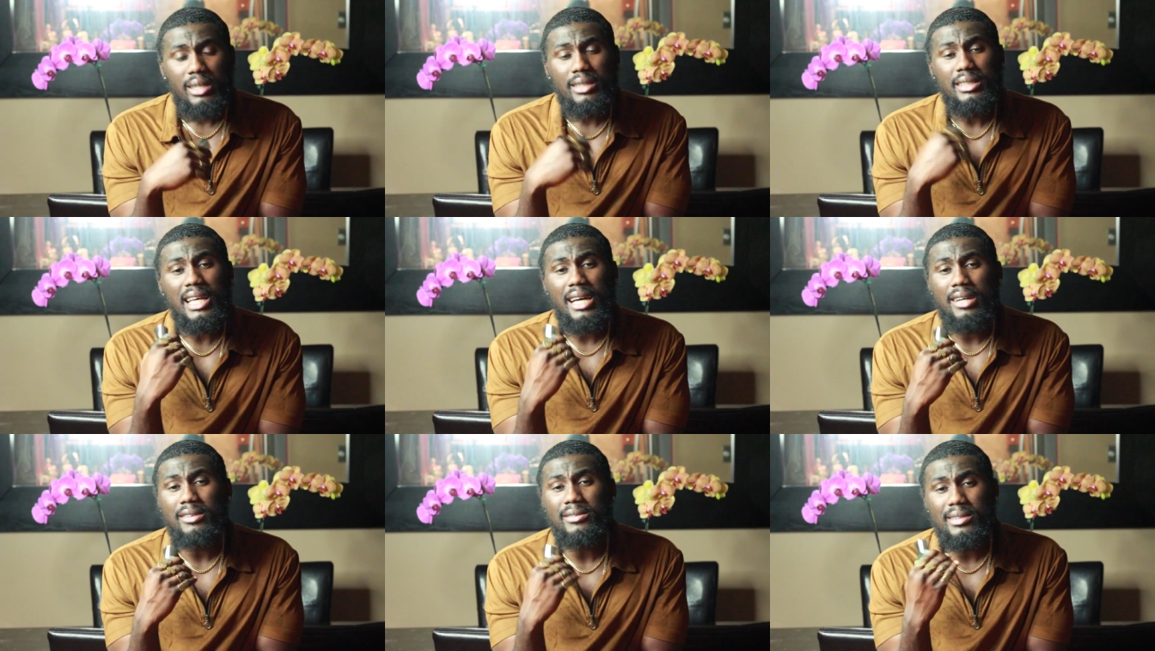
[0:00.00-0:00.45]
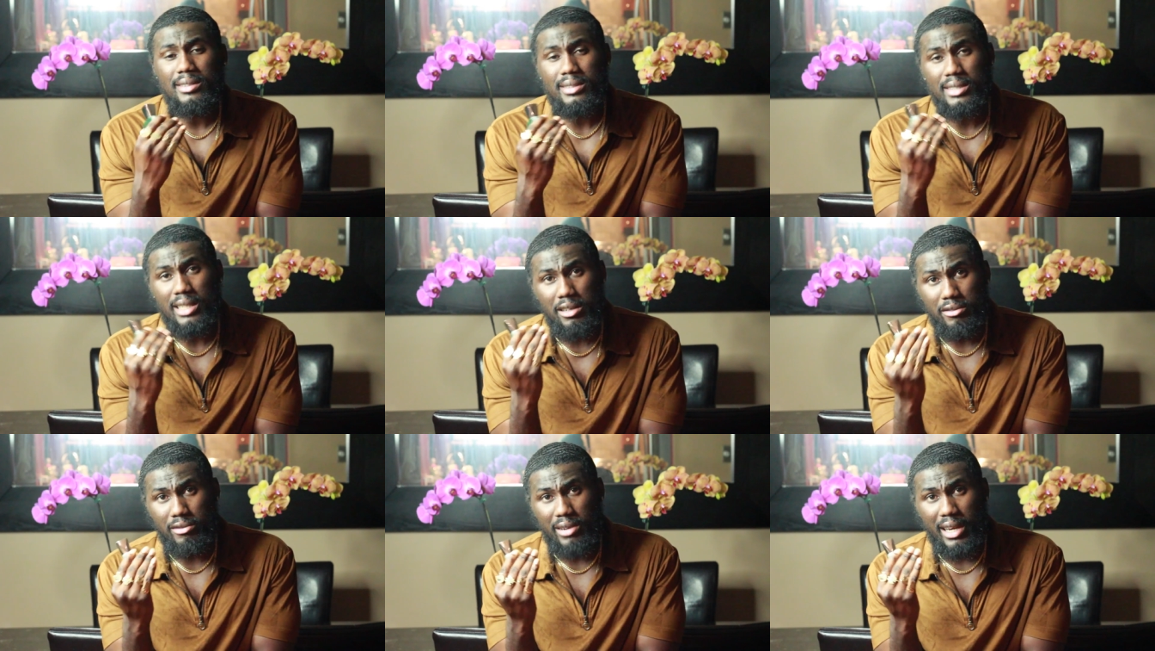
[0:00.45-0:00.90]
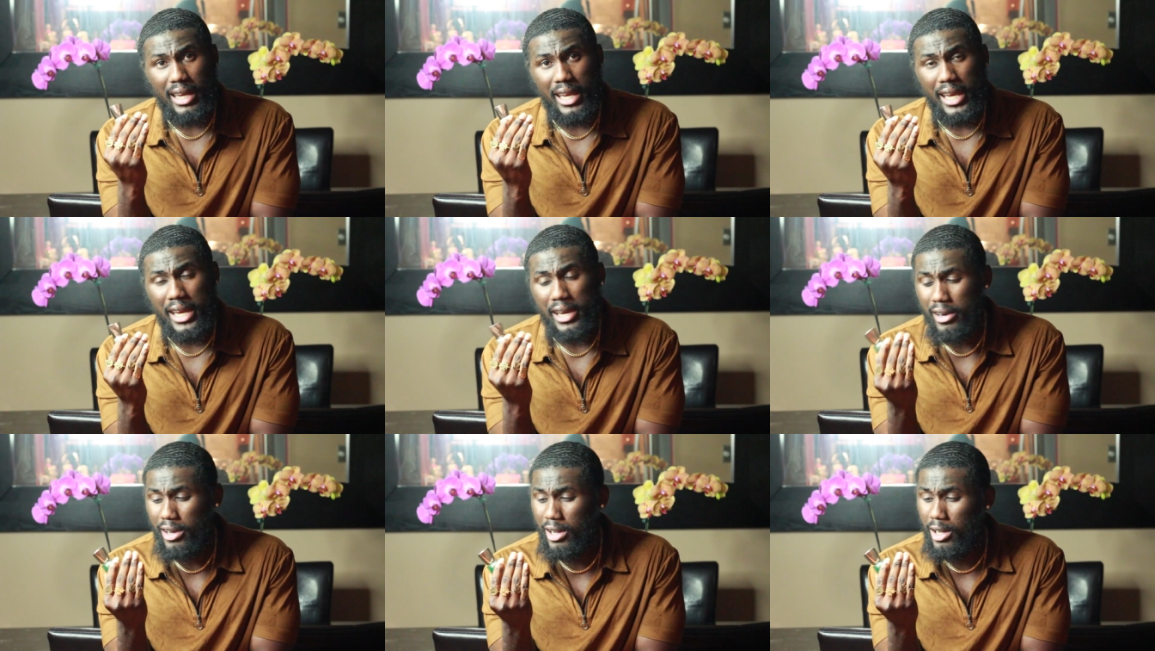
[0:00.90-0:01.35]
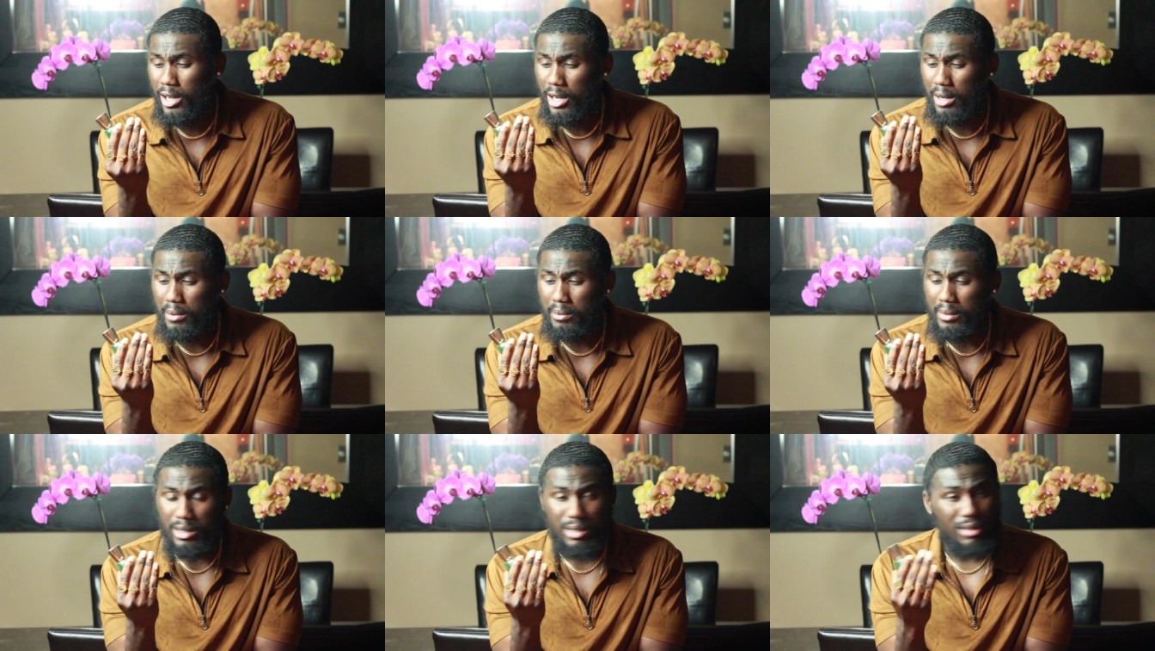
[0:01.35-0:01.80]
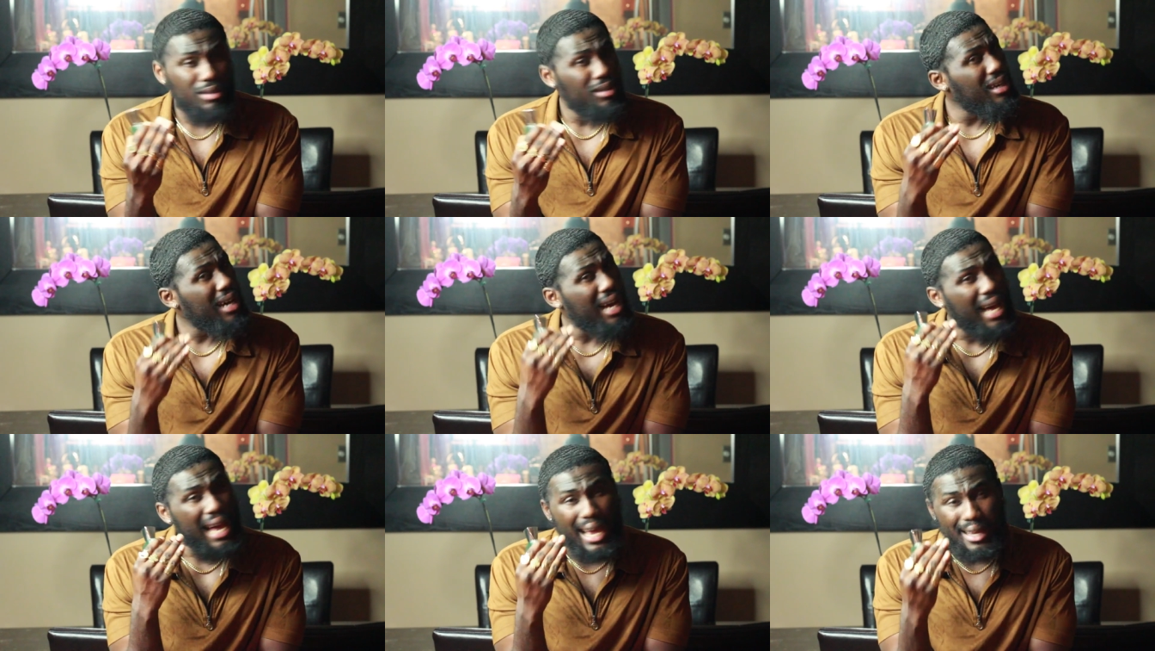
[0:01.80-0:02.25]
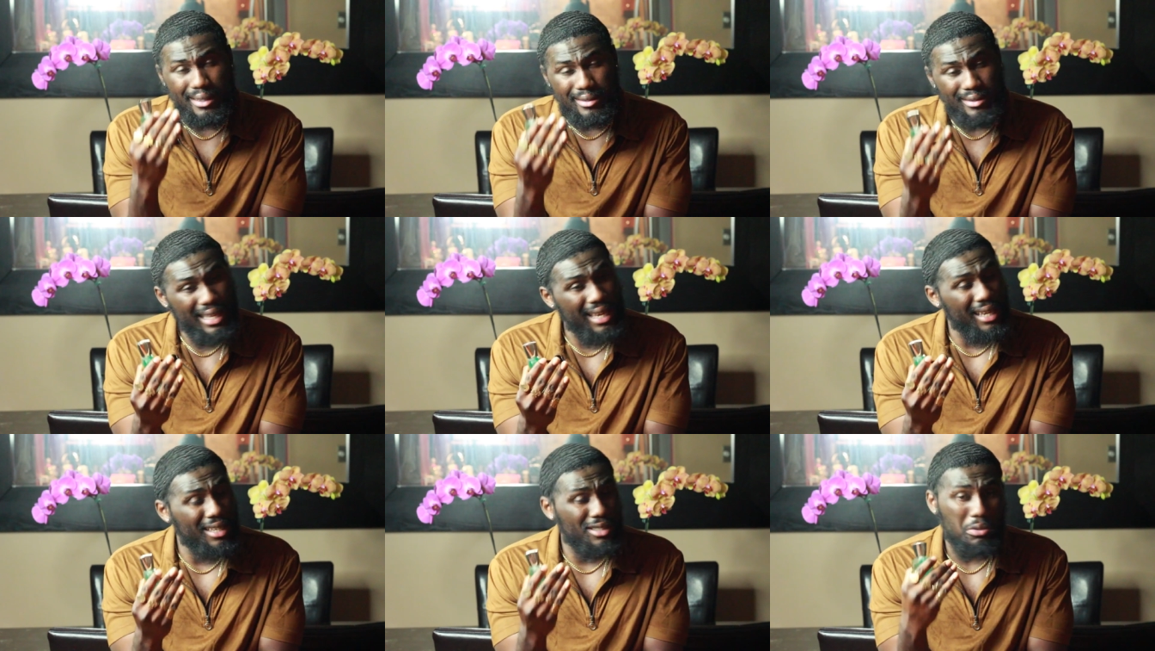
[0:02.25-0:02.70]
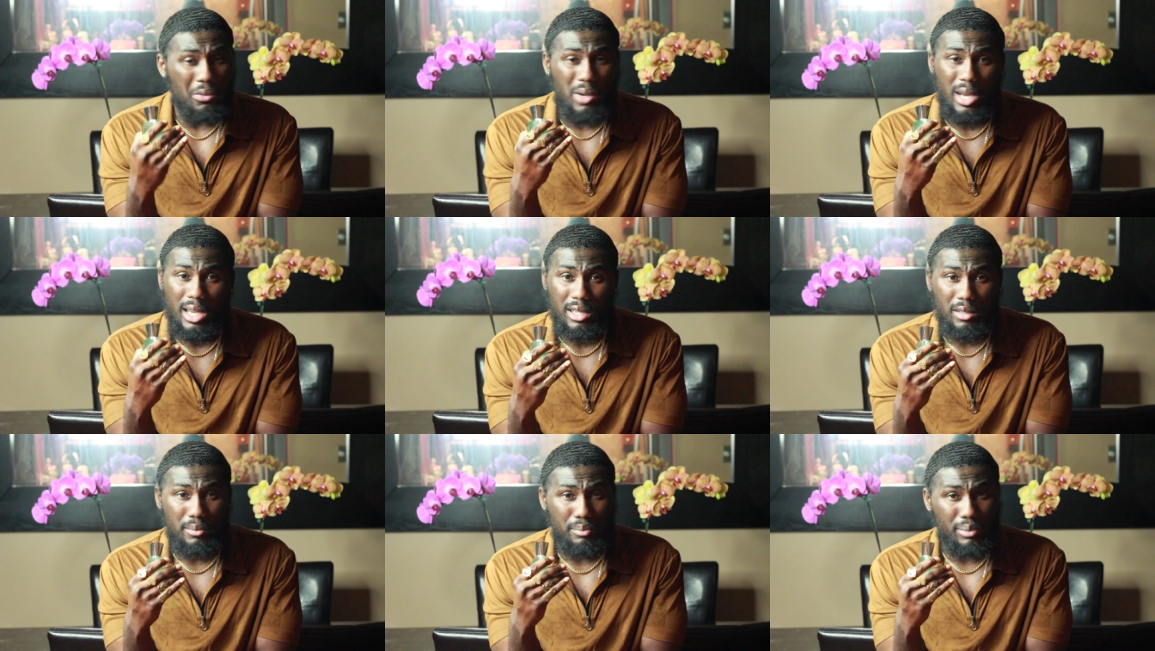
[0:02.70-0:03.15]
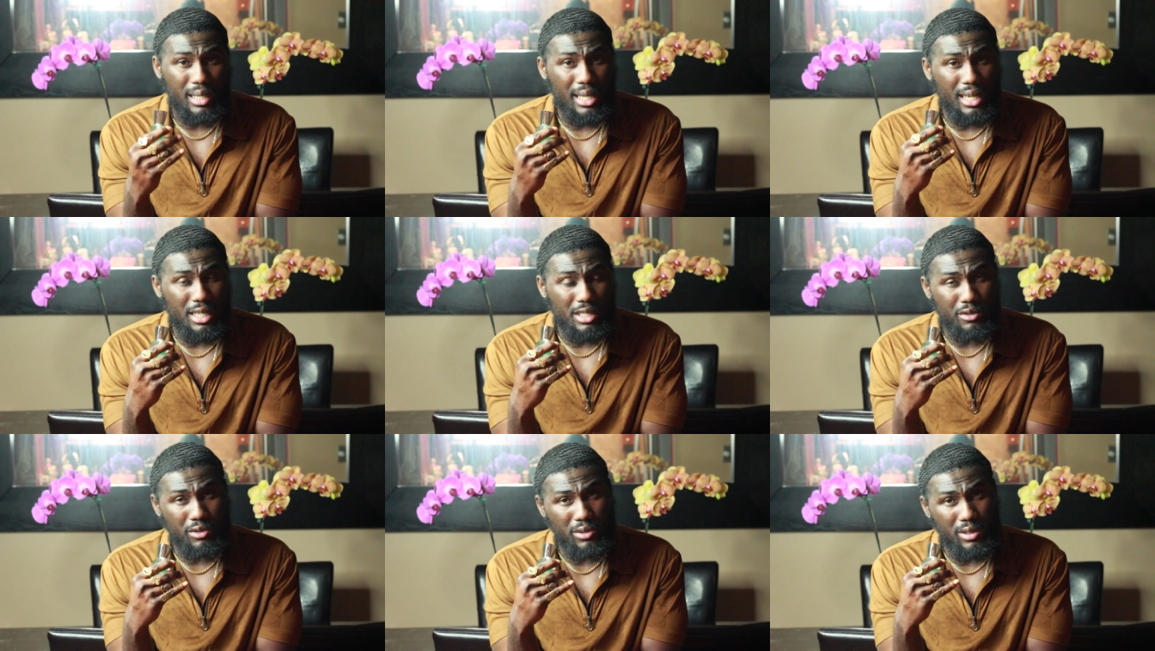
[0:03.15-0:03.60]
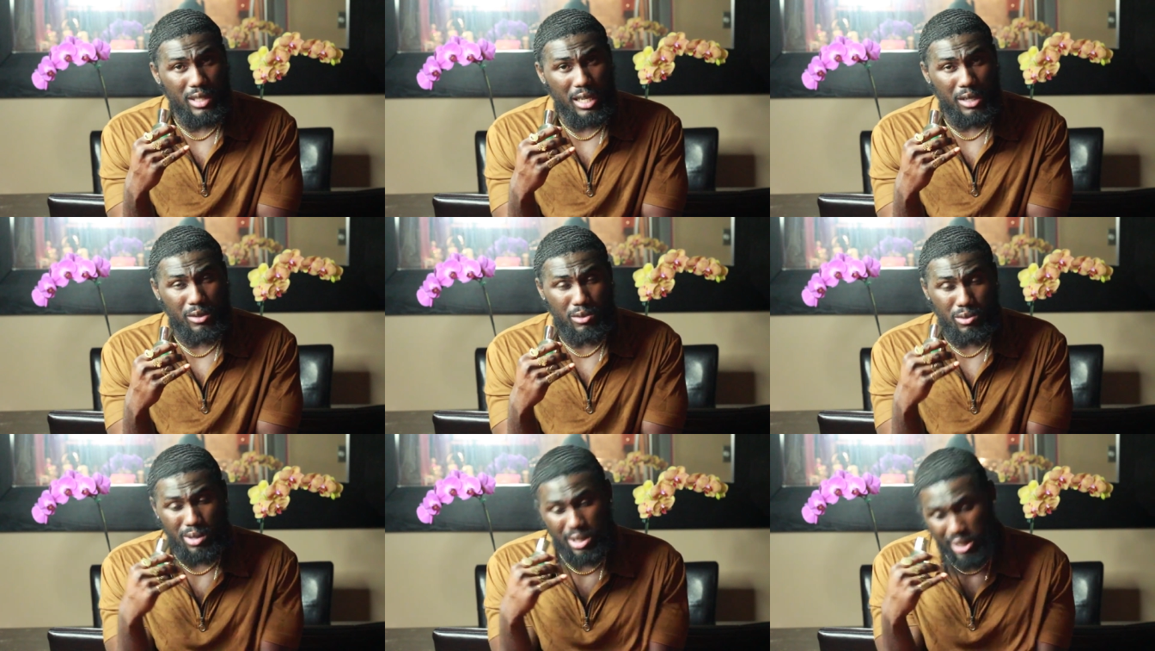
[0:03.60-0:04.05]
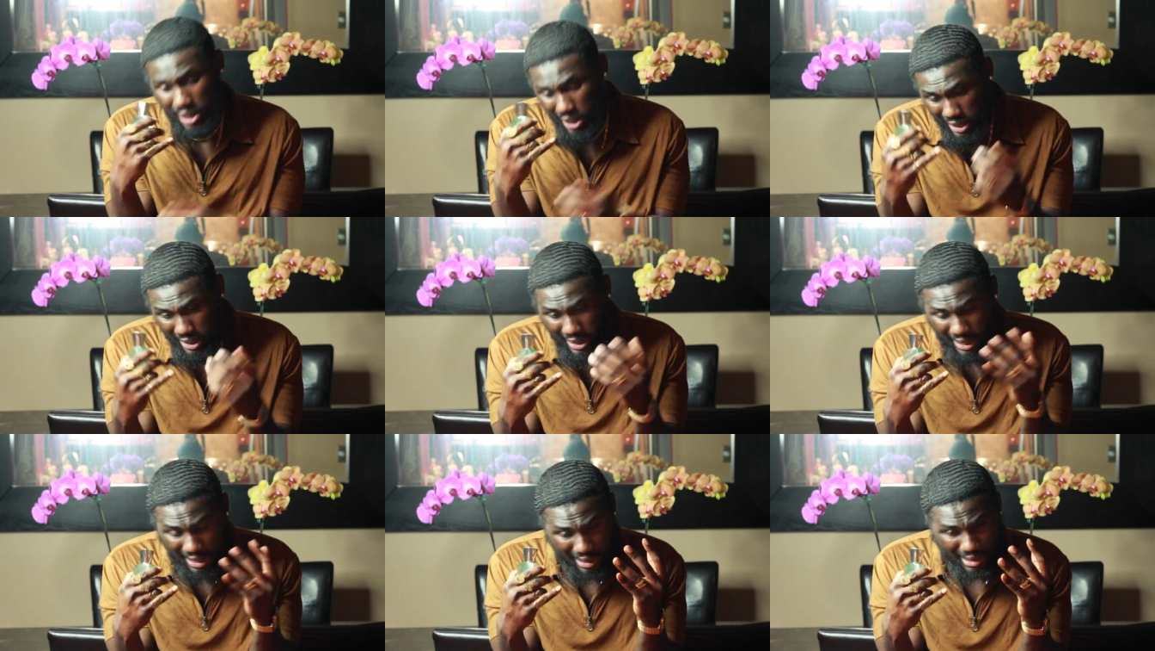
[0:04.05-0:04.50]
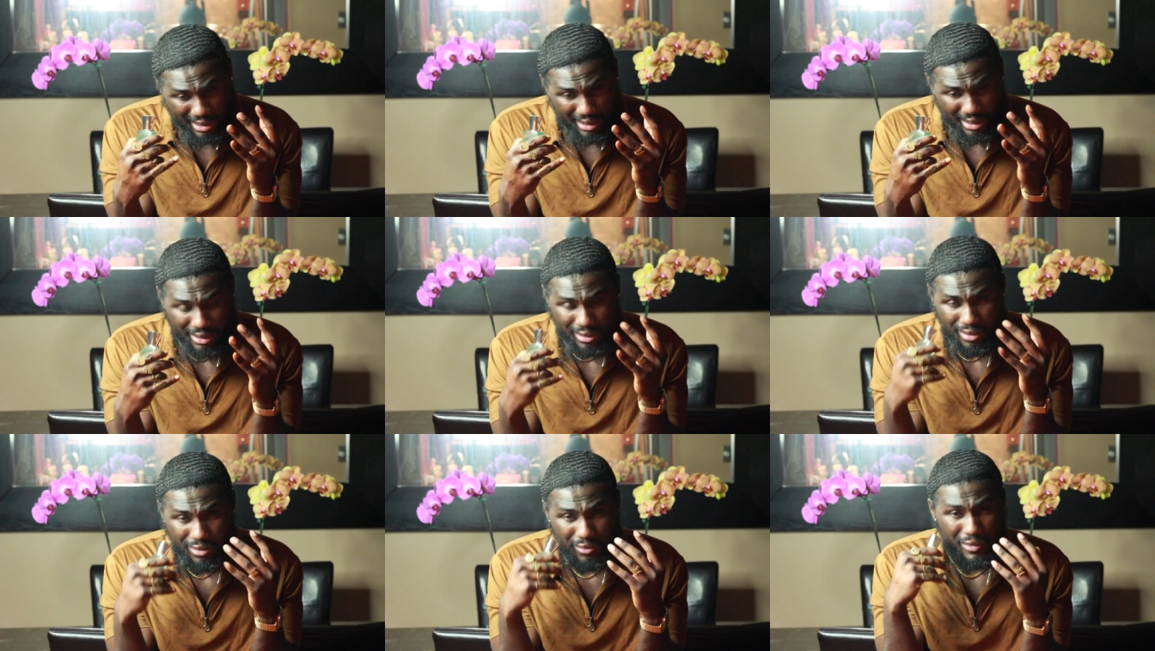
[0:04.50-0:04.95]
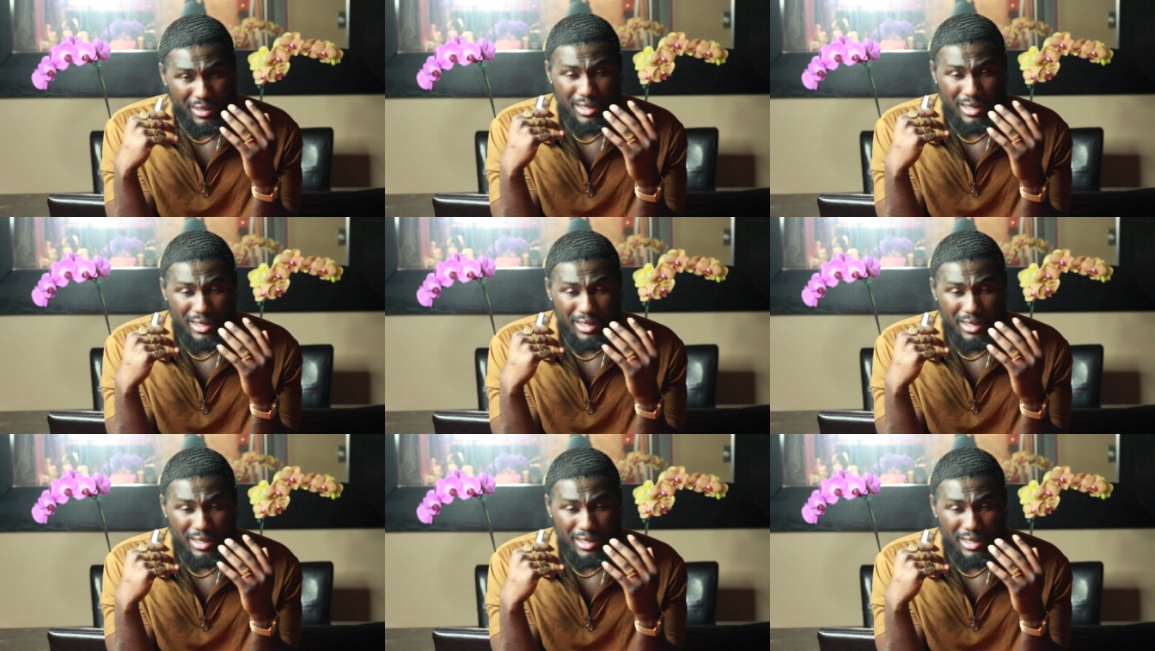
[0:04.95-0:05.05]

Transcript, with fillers: Now this scent right here, um, I think it's quite complex for like what it does.